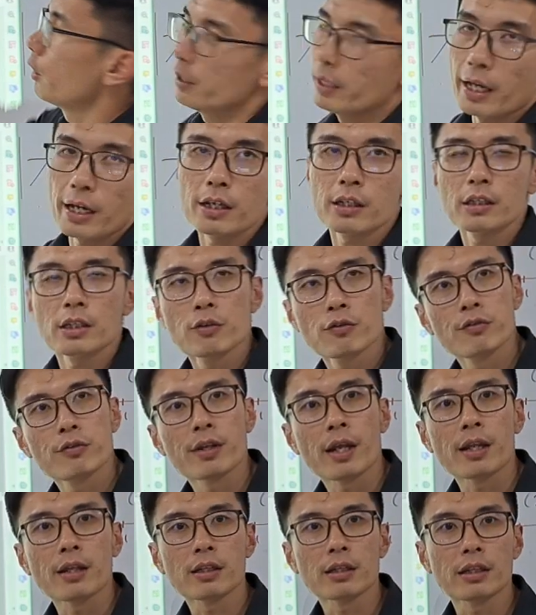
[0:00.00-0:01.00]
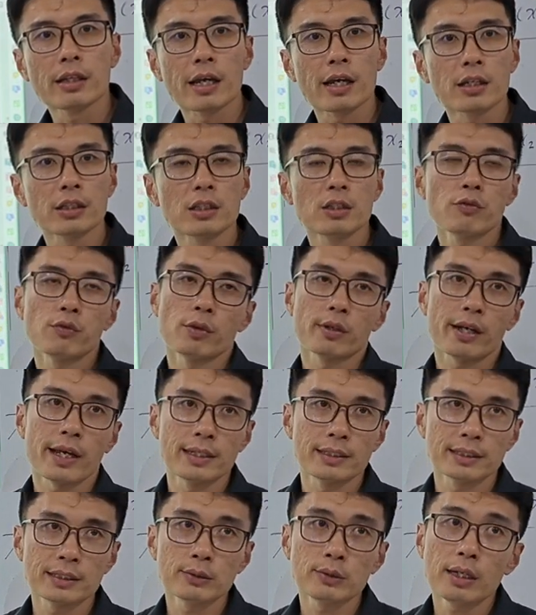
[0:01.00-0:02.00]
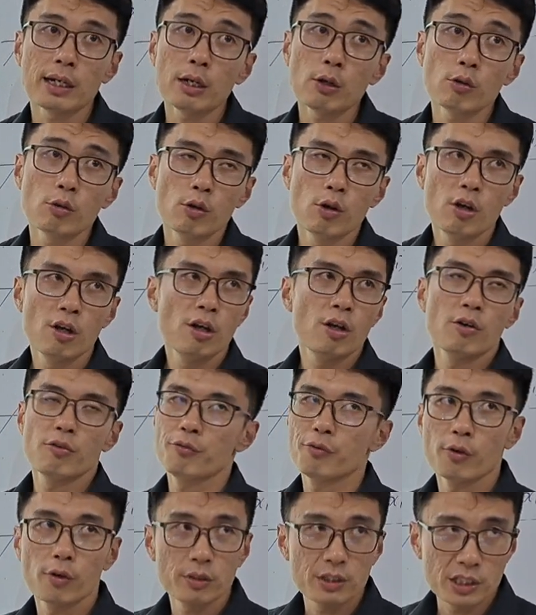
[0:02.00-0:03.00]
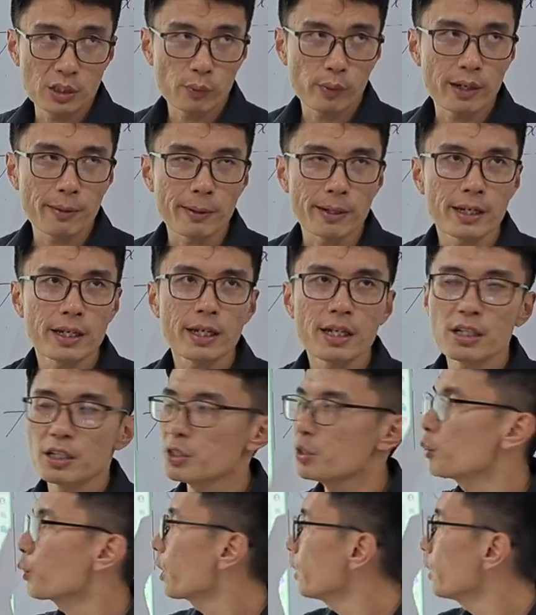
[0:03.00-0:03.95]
Negative will cancel out. 4 divided by 8, you